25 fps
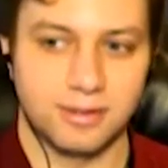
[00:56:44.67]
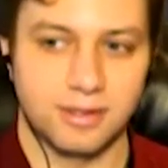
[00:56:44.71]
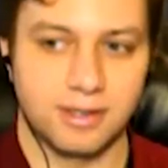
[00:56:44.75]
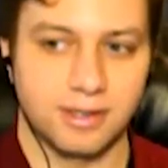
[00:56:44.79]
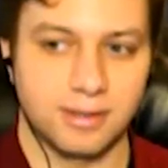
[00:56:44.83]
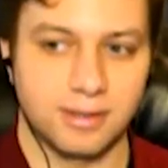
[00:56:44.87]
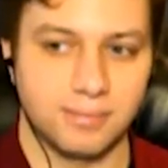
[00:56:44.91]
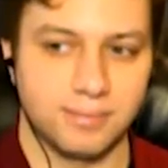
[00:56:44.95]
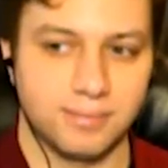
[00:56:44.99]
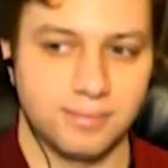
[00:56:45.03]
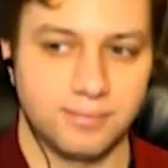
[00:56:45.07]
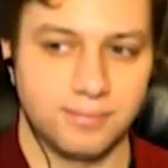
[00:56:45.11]

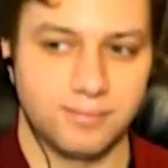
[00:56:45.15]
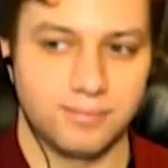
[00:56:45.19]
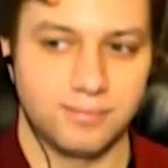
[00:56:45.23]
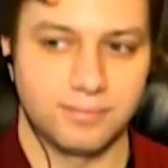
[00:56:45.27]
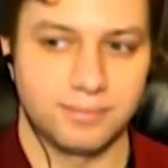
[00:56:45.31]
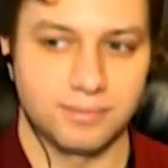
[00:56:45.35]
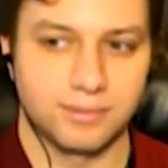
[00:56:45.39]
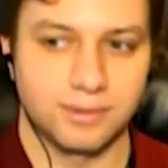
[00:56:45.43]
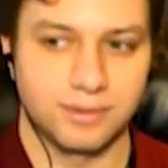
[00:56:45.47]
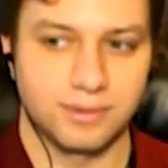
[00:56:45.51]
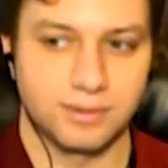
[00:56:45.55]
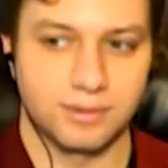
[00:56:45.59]
Um,
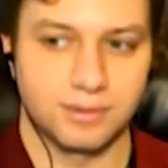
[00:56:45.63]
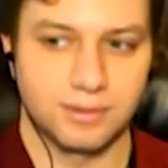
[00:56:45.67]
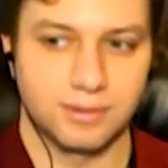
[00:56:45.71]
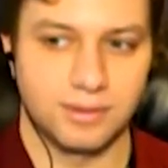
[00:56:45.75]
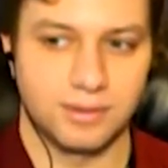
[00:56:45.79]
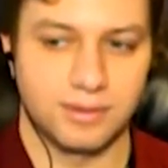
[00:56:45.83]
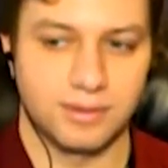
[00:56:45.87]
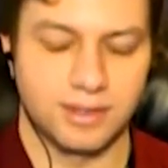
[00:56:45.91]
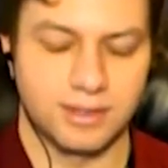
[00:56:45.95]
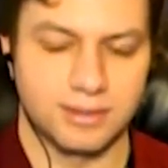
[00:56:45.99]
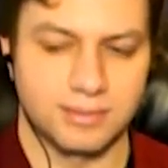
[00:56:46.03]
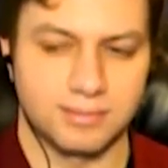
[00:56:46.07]

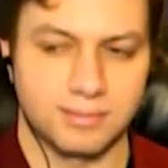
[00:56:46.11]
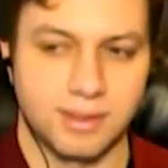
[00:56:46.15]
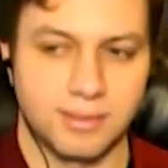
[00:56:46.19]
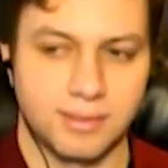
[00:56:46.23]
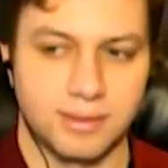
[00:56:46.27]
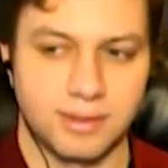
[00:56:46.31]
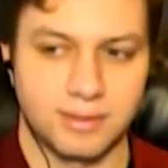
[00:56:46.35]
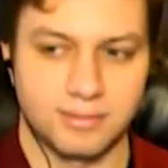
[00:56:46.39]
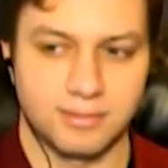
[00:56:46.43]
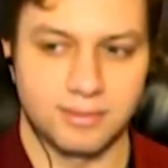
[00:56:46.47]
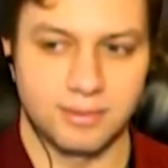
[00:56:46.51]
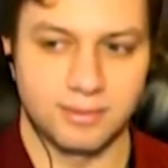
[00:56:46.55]
mm-hmm. that's
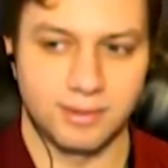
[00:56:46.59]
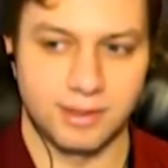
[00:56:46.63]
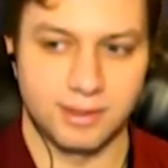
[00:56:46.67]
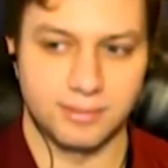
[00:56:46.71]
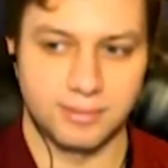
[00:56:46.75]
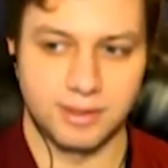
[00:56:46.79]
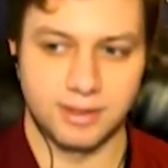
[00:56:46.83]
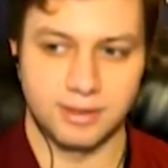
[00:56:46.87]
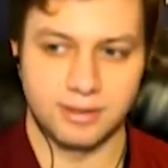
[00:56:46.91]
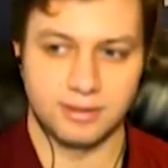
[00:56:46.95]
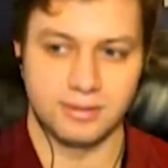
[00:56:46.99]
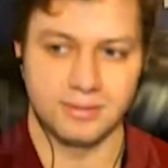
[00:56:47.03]
maybe the one way to
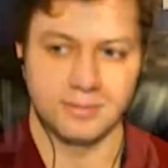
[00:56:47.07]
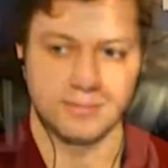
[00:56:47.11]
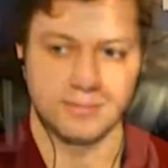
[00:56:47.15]
put it.